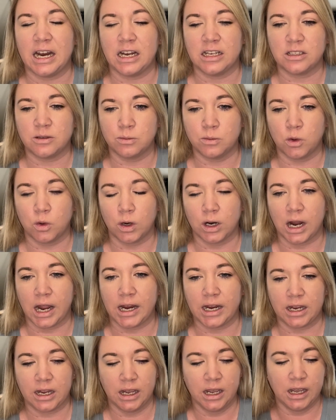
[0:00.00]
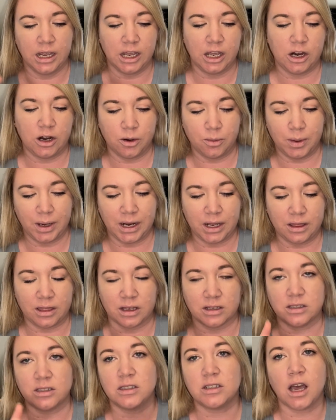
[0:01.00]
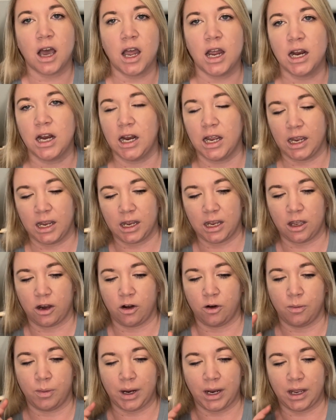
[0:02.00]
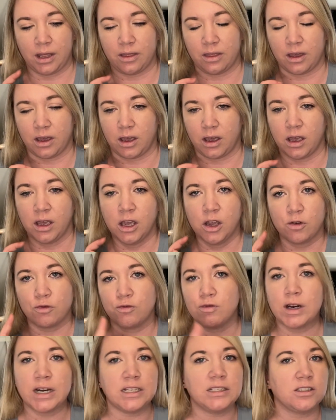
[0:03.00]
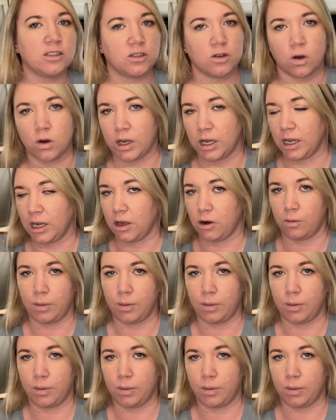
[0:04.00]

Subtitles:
It's more like, it'll be the styling, it'll be the restocking, it'll